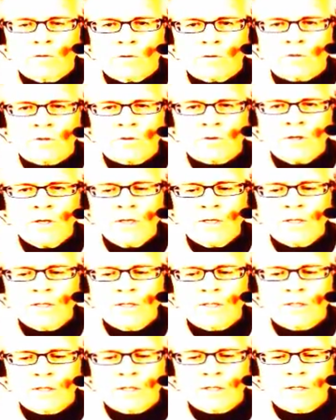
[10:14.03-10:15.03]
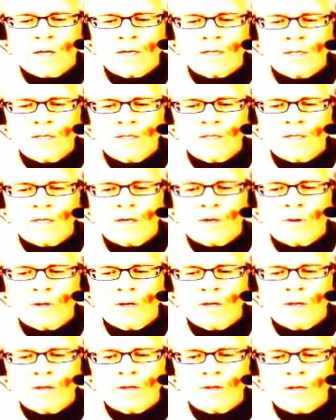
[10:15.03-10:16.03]
Those trees can't teach the ego
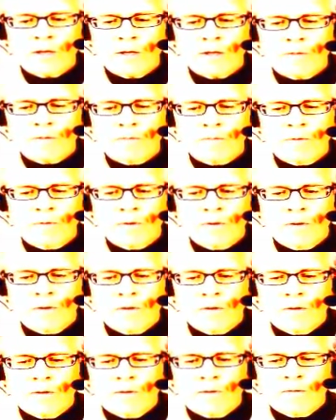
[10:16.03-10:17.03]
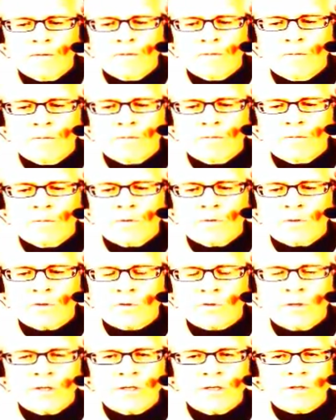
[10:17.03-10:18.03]
anything.
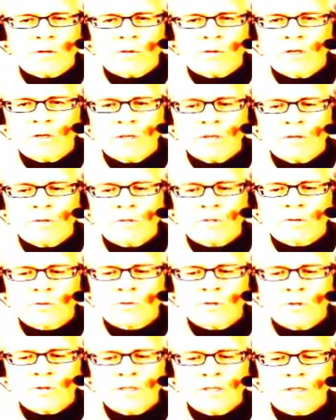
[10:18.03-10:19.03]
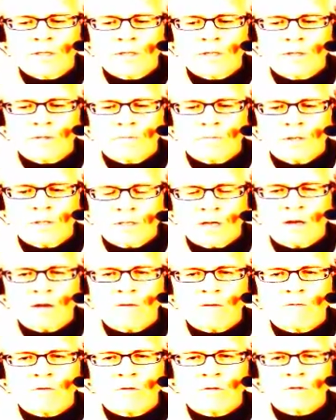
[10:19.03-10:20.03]
Those trees don't need to be those trees.
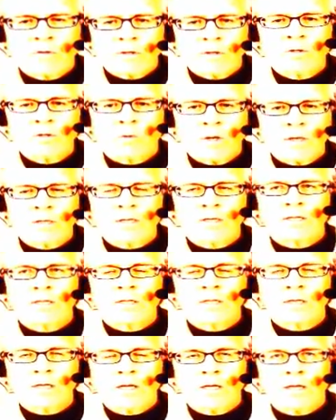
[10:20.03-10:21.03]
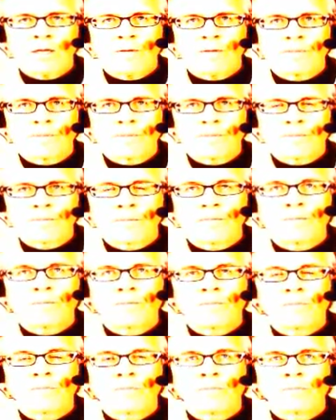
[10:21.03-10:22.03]
Instead of those trees, oneness is seen.
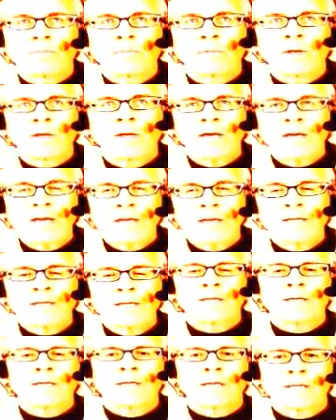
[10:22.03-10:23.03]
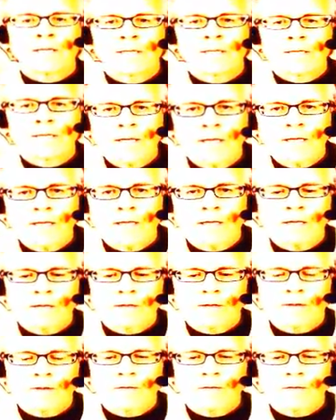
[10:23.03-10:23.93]
Is seen.